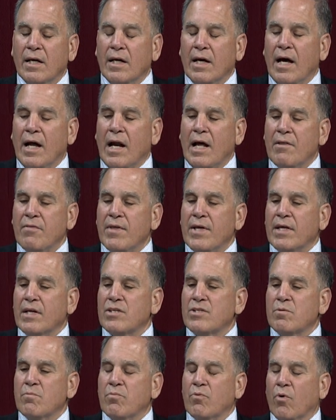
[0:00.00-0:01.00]
I think
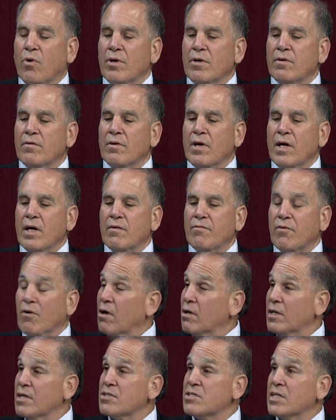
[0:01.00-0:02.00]
it's important for
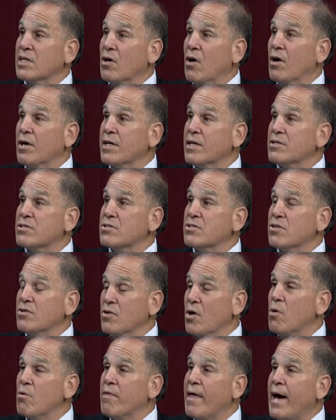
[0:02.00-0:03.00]
our listening audience to
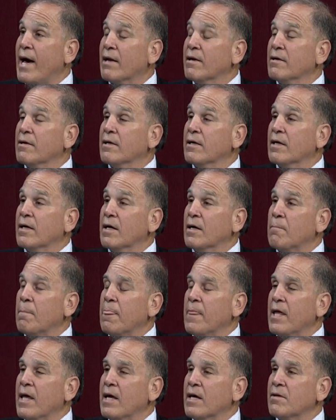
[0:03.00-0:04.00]
know that.
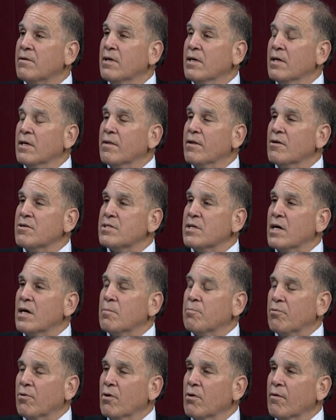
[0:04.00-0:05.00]
And there's a
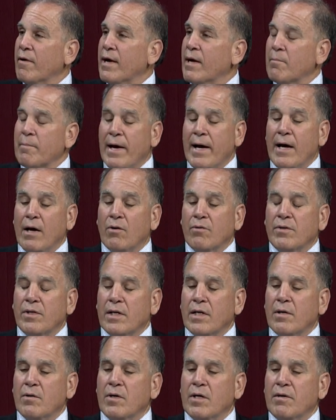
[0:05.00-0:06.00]
program out,
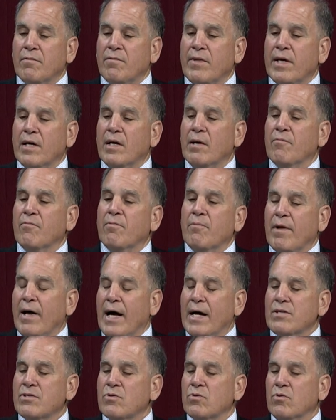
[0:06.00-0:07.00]
if they come from the
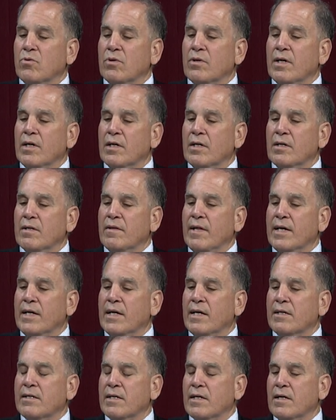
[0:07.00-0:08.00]
high school, they
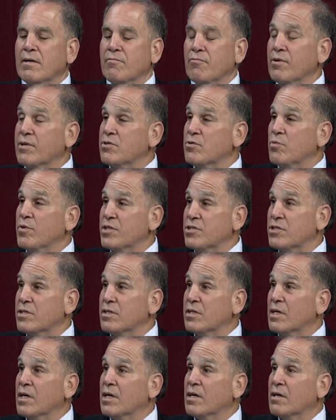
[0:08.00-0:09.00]
get free
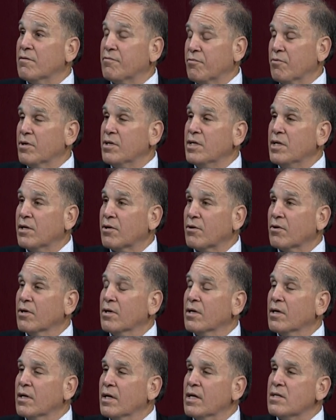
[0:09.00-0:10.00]
tuition for a year.
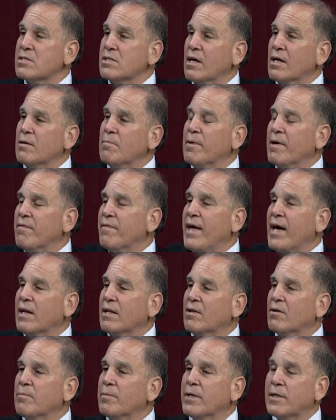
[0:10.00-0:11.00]
Let's talk about that a
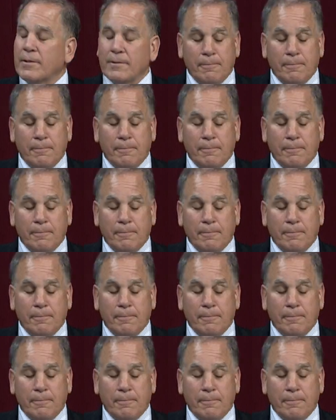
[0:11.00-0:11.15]
little bit.